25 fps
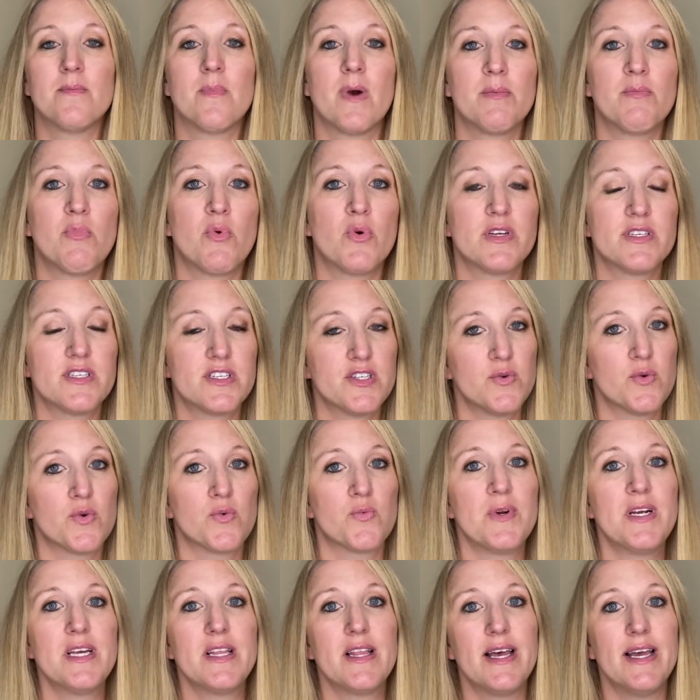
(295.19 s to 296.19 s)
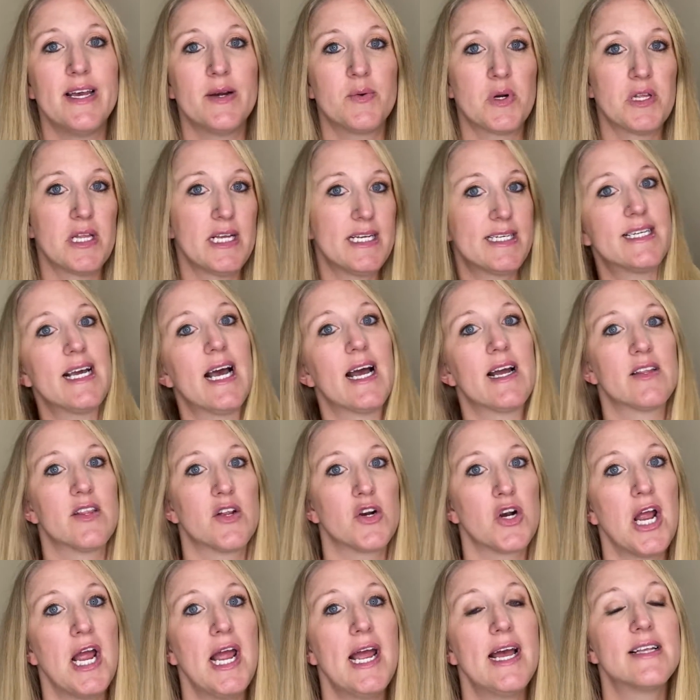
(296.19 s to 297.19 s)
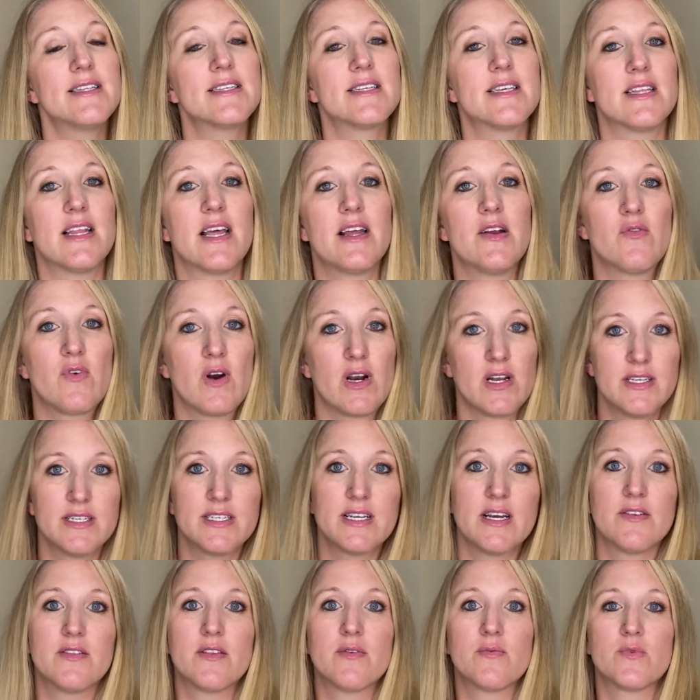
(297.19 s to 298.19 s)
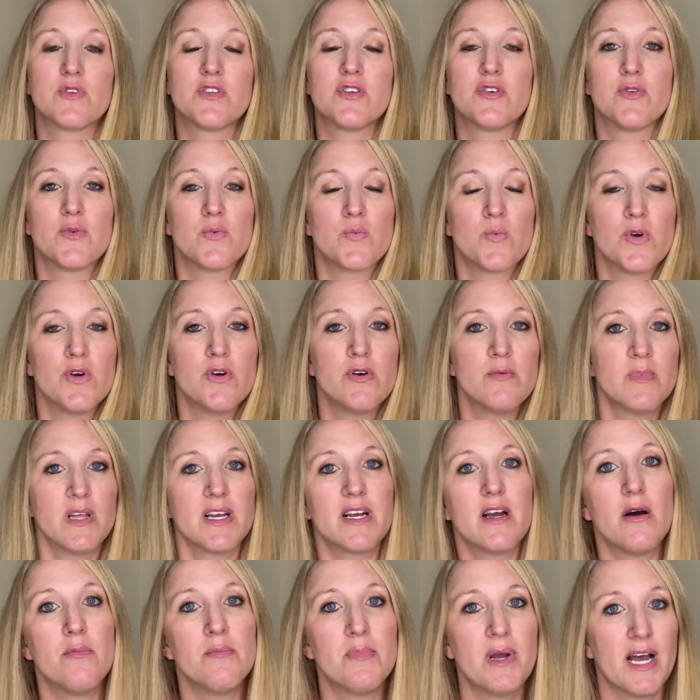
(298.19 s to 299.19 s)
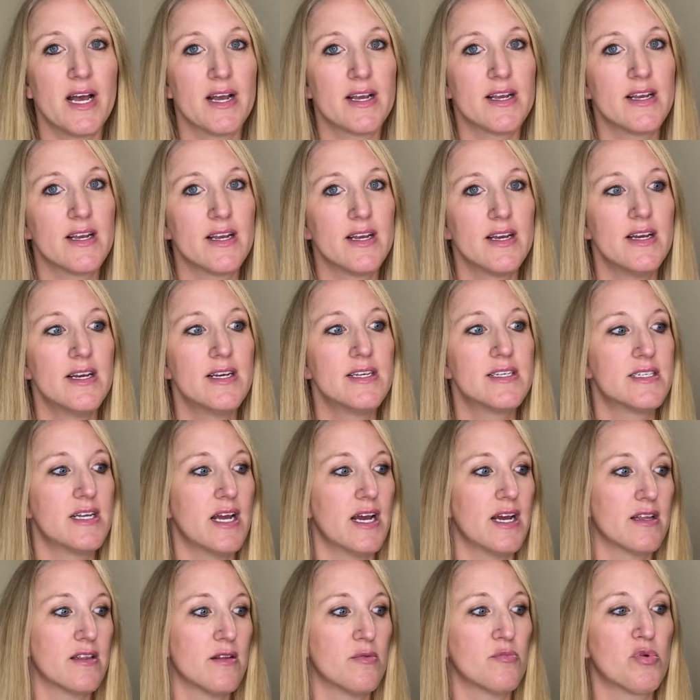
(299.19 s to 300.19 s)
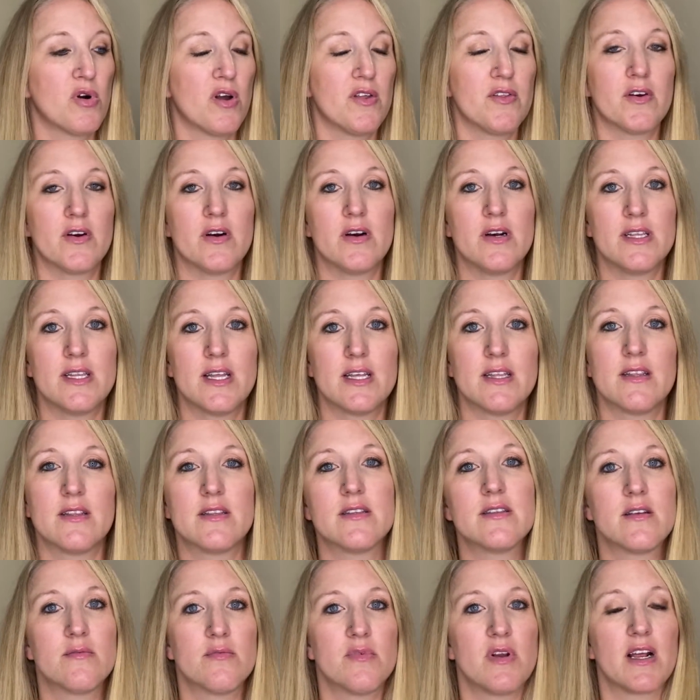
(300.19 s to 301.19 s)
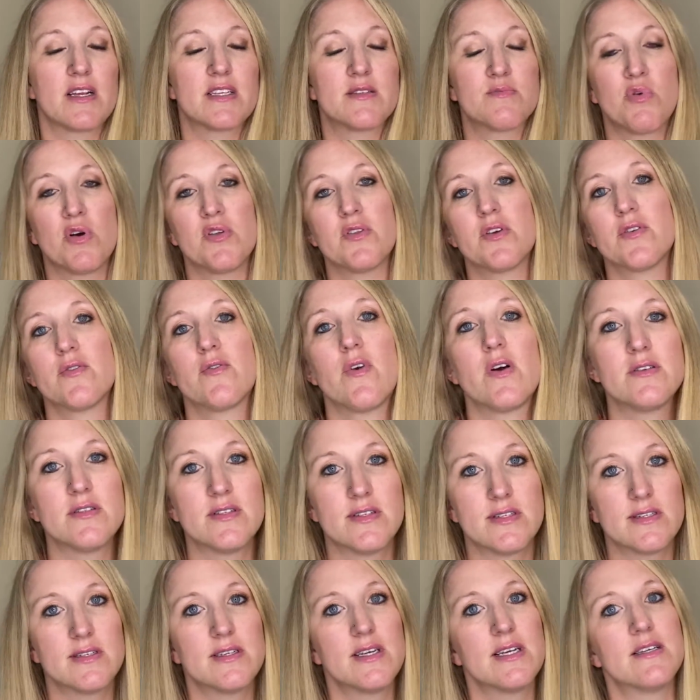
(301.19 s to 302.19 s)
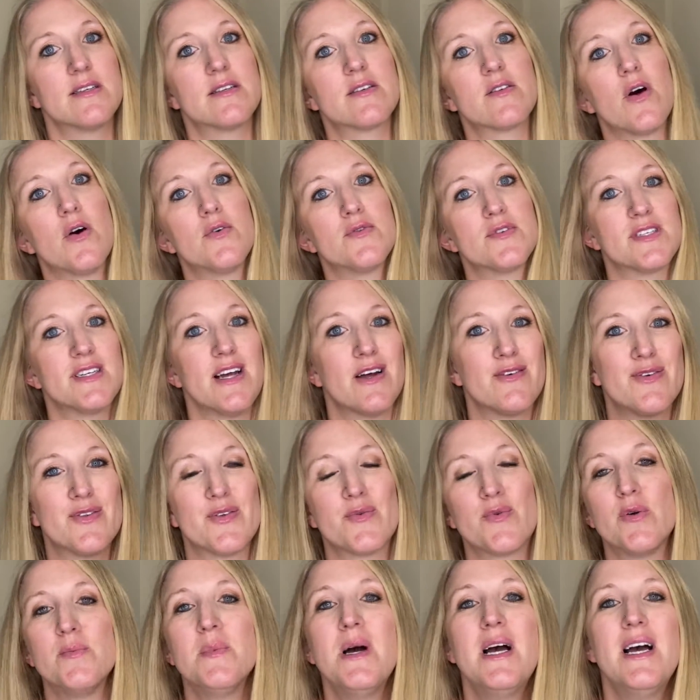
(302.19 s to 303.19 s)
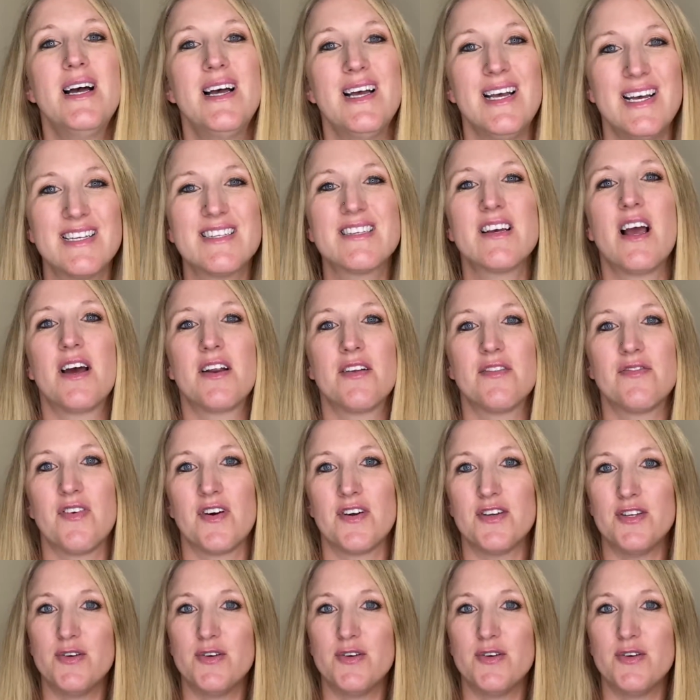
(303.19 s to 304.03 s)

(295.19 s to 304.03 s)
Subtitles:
My boys do a relay where they tag their hands and they run it down to the room. They come back tag the brother, and then the next brother runs his clothes down to the room. It's kind of fun.